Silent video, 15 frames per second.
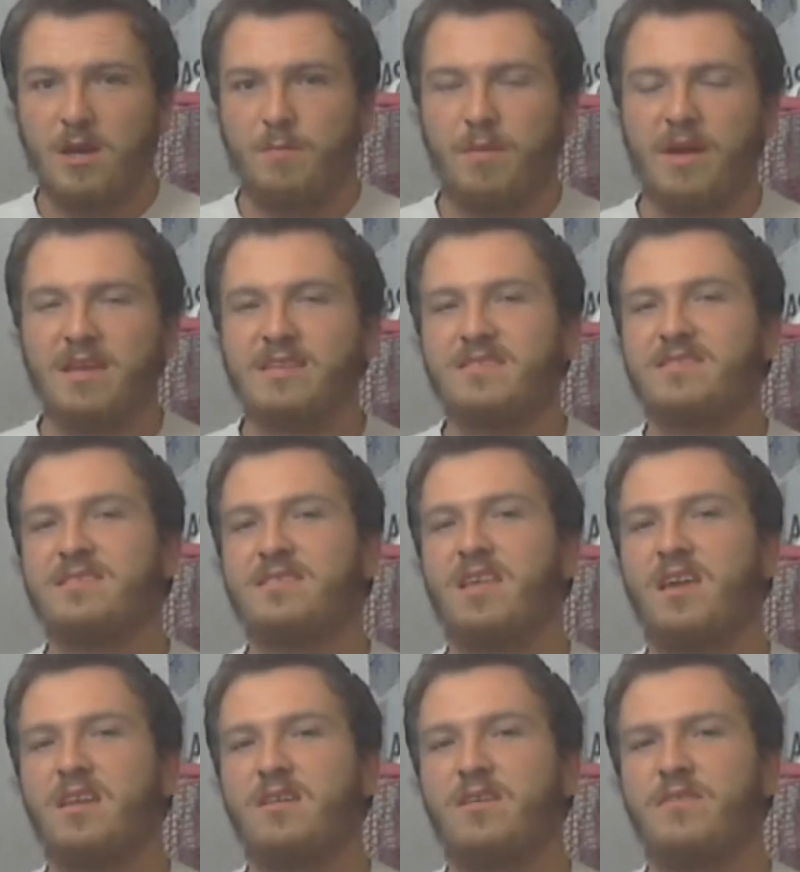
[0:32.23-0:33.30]
But
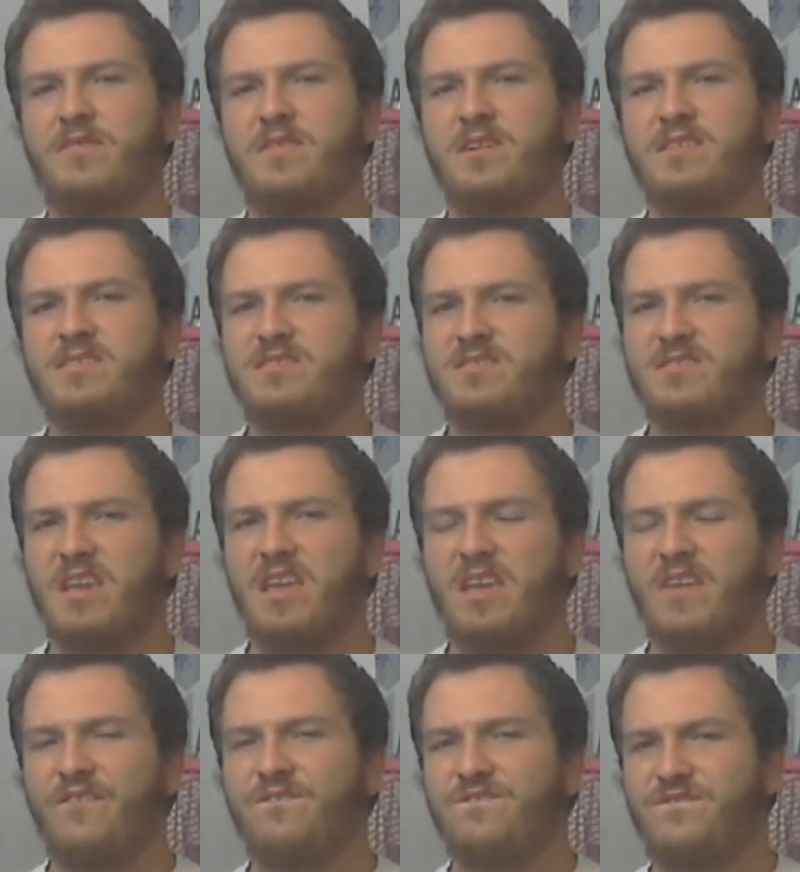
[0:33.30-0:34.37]
instead of
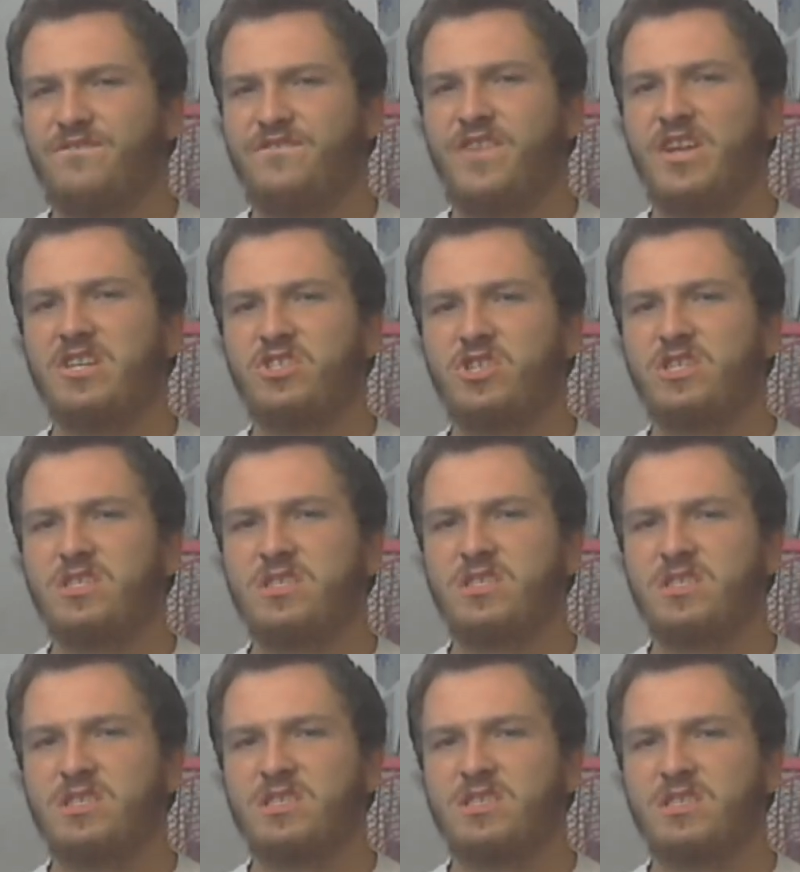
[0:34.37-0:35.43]
seeing
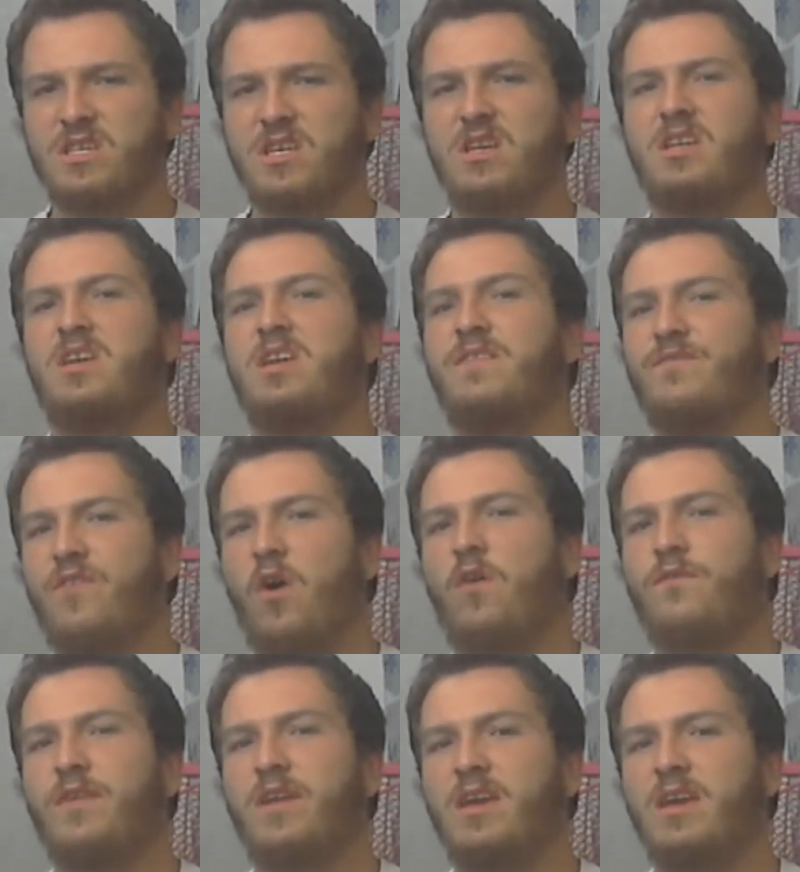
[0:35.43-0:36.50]
visions
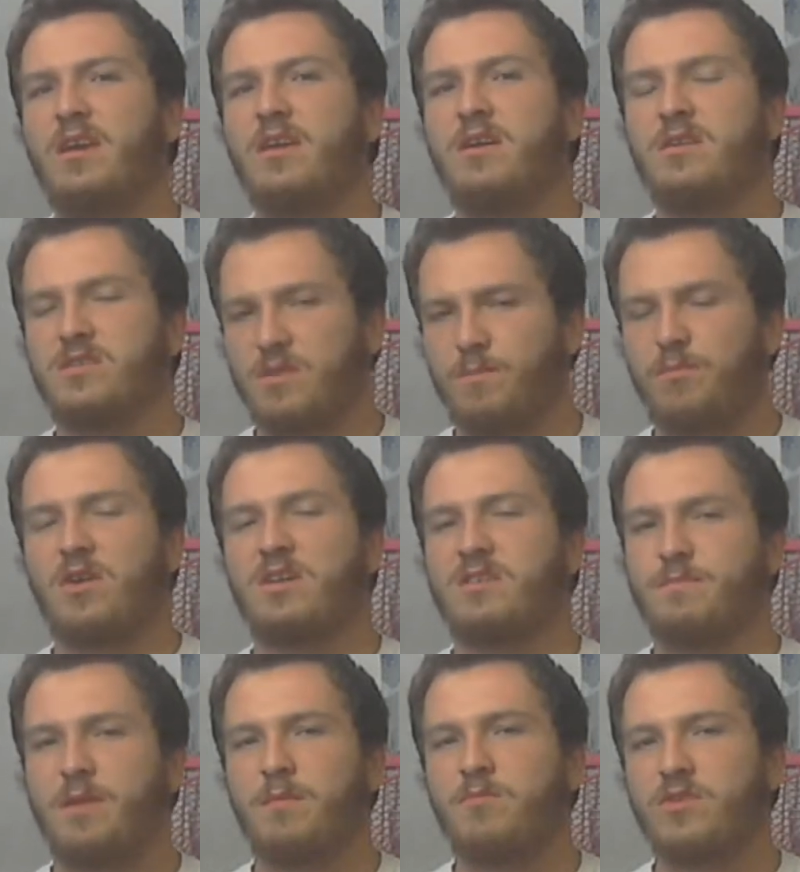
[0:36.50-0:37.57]
involving
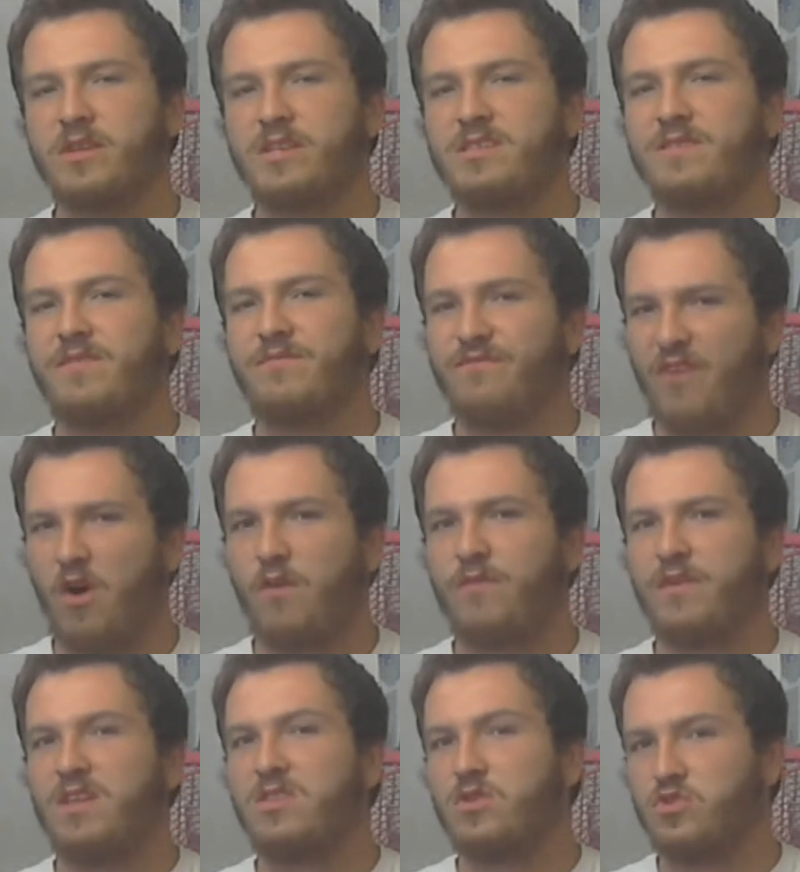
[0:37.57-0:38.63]
suppressed memories
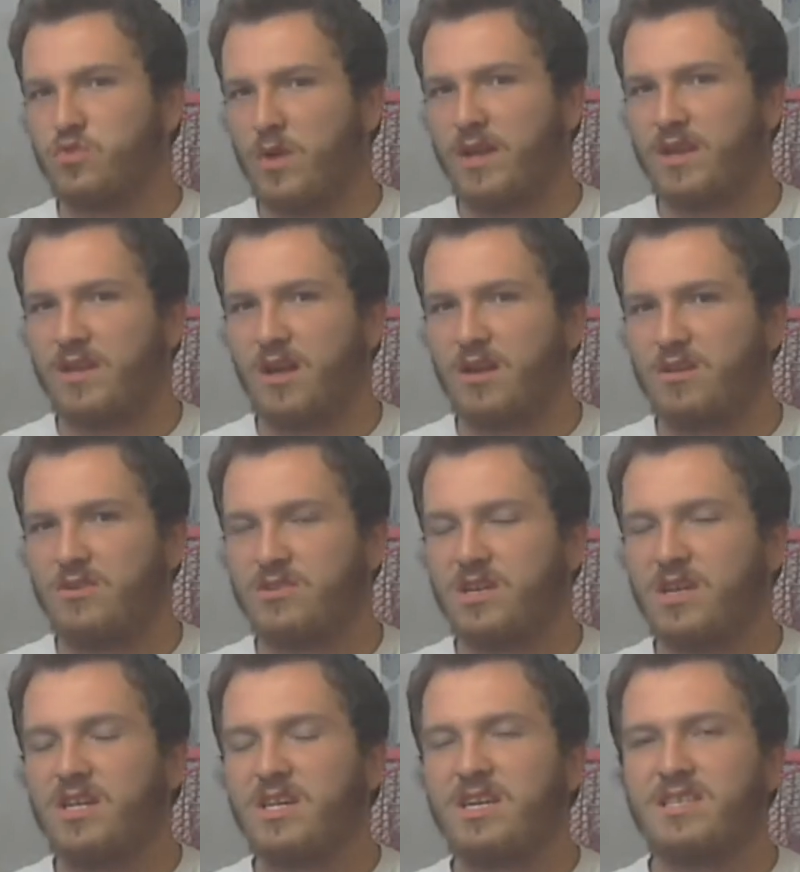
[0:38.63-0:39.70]
involving the Dread Doctors,
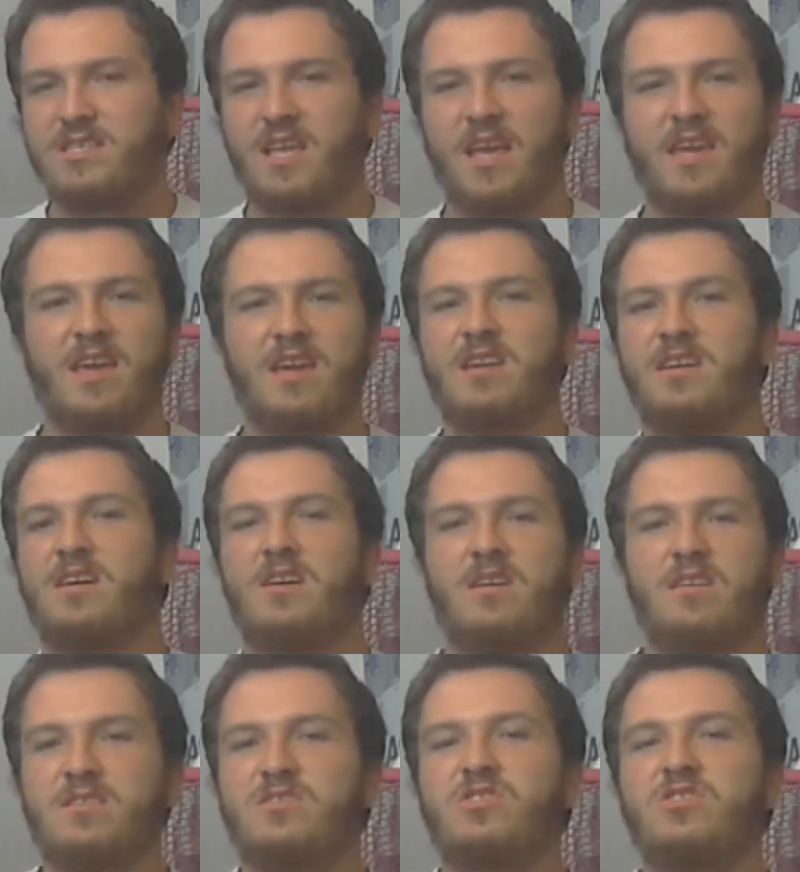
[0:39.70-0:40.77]
it's like
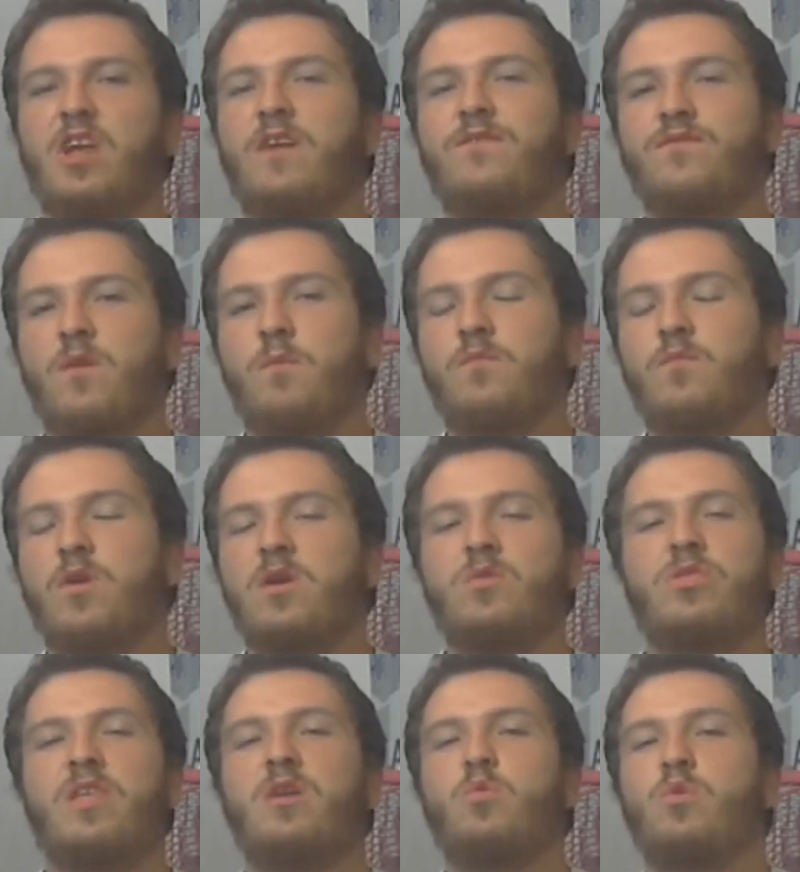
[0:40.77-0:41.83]
stuff from
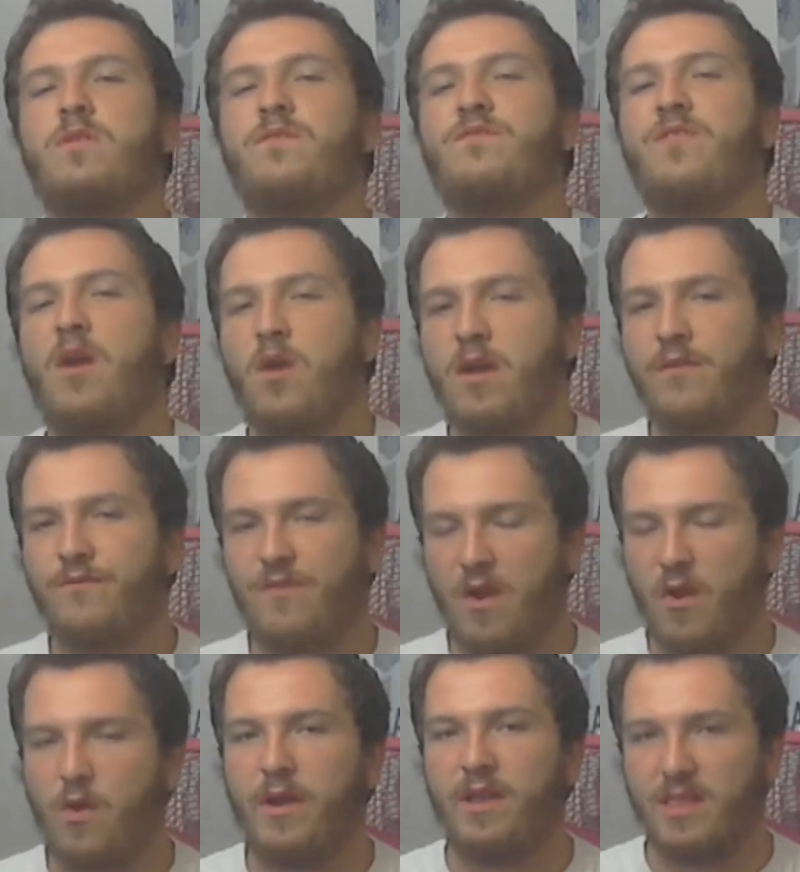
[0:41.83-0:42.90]
when they were very,
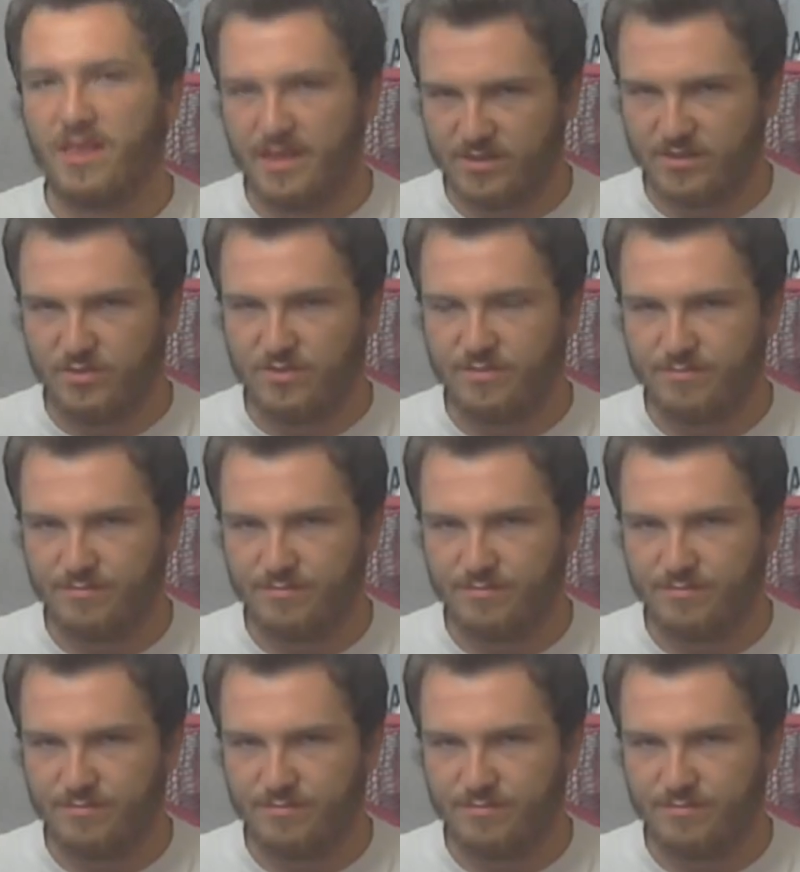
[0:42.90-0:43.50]
very little.